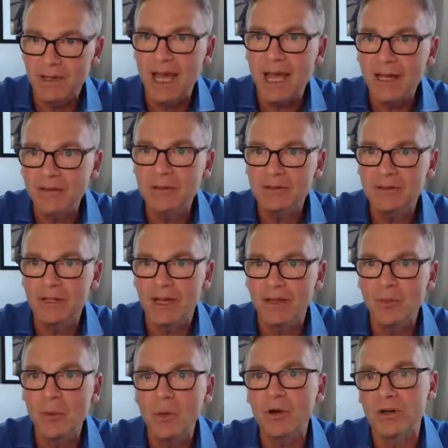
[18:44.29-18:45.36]
on
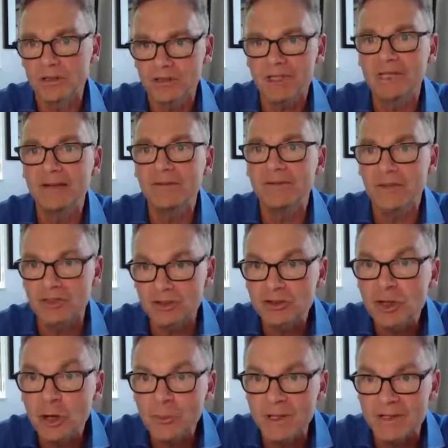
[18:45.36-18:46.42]
the board to give the
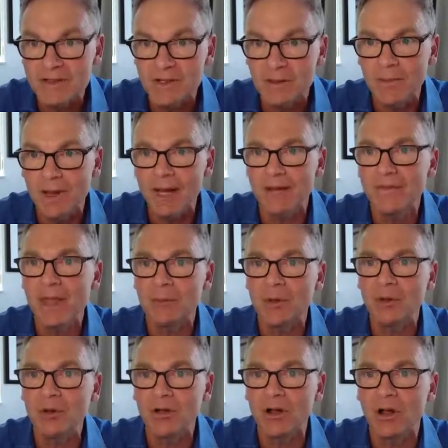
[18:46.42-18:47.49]
determinism on that
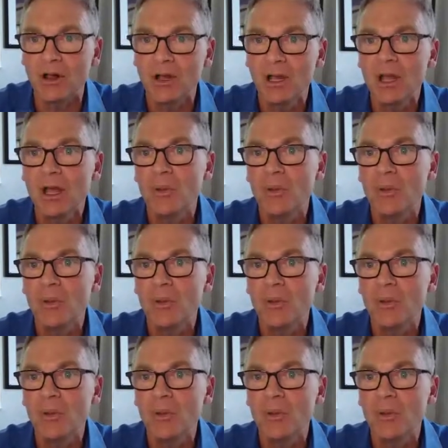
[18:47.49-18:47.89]
protocol.